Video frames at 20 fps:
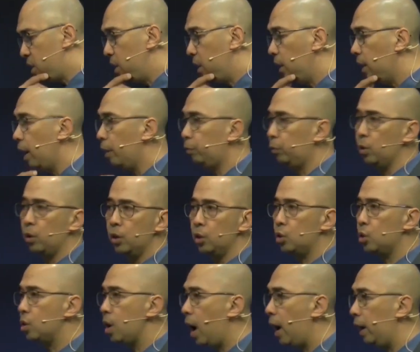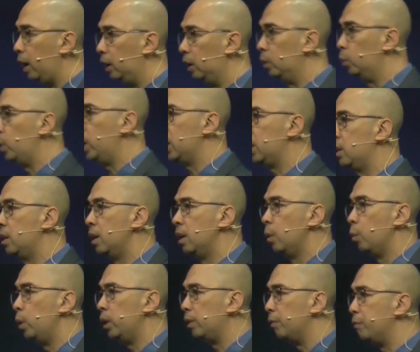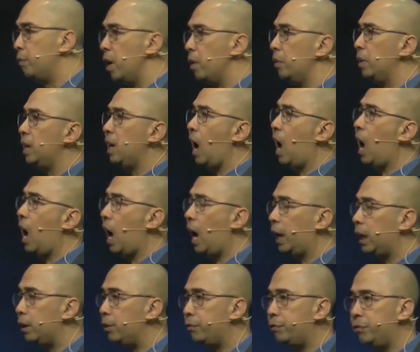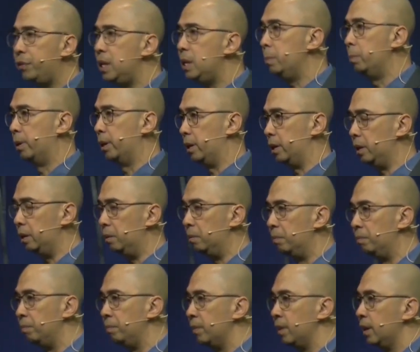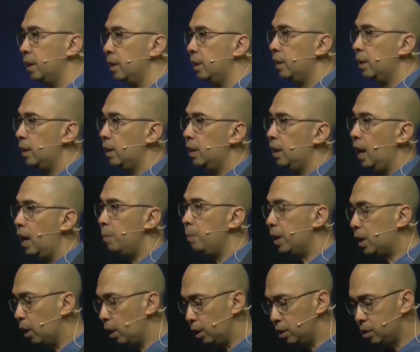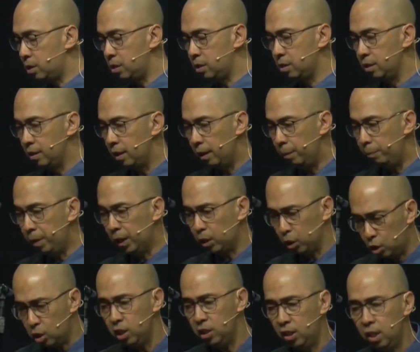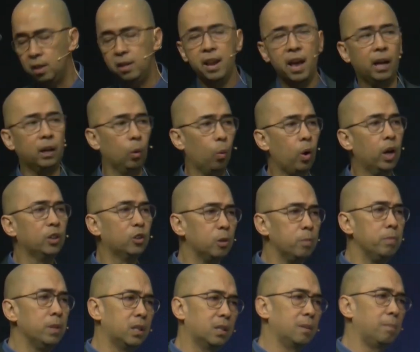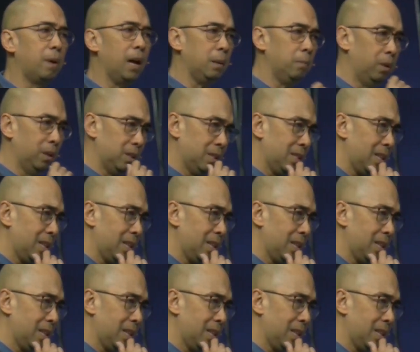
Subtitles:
she left her child with a very high fever, and because she did not want to miss the Bible